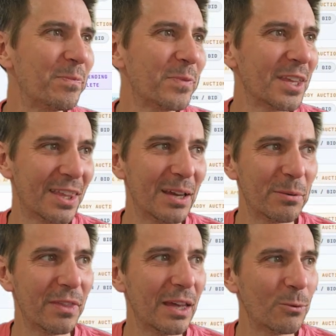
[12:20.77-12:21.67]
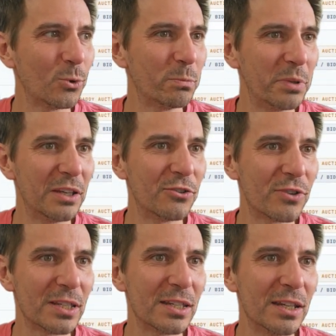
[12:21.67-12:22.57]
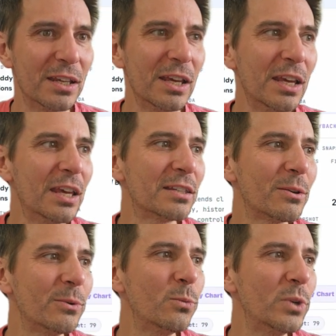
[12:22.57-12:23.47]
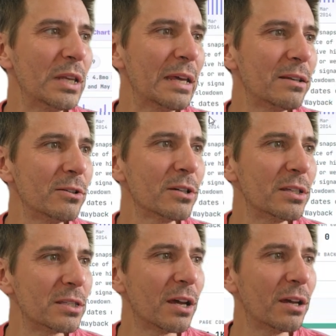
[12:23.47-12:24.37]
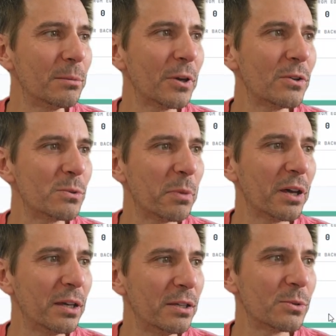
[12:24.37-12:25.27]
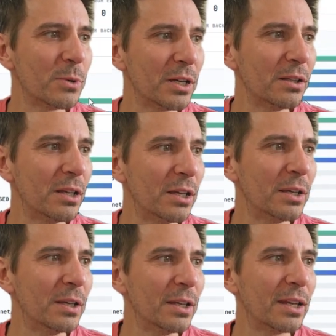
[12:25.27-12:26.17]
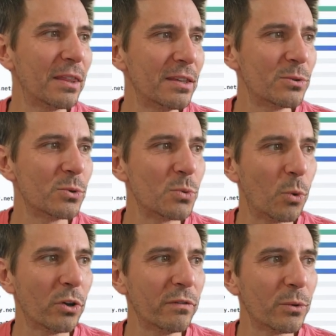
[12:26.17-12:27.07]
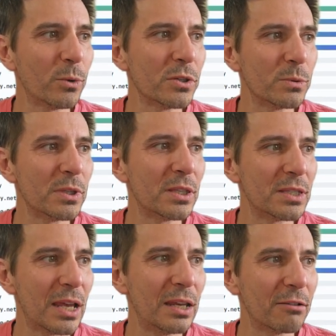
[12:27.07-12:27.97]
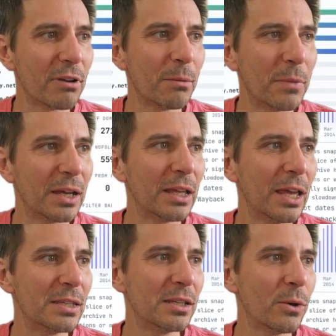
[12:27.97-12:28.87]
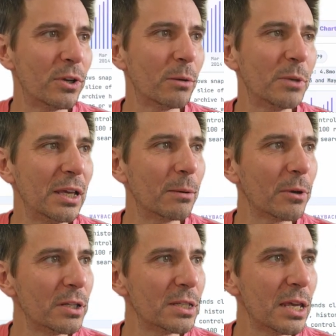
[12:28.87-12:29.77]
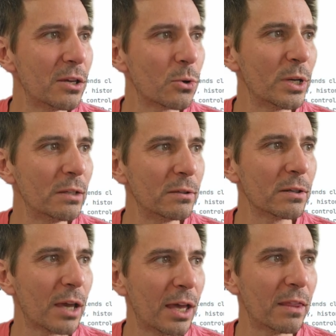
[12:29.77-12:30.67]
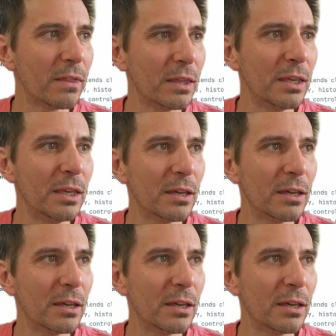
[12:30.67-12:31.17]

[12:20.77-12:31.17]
That would be interesting. So we had a look at Time Goes By as well. Now this was one of the ones with Telegram at SEO Anomaly. I'm going to take a quick look at the